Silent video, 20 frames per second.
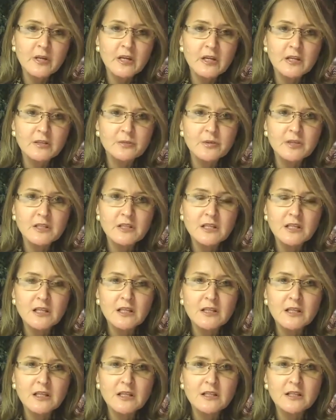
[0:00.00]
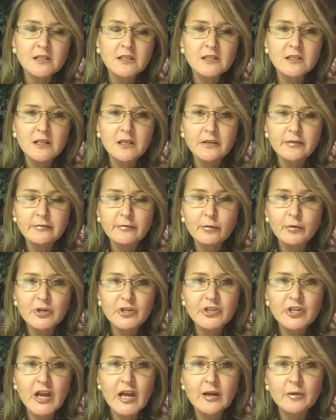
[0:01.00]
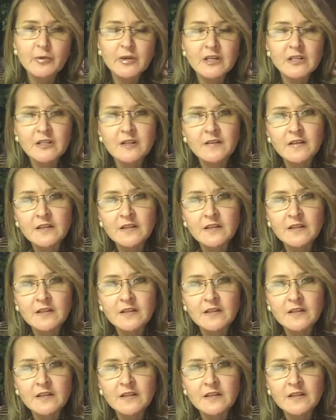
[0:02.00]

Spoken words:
because we see these foreshadowings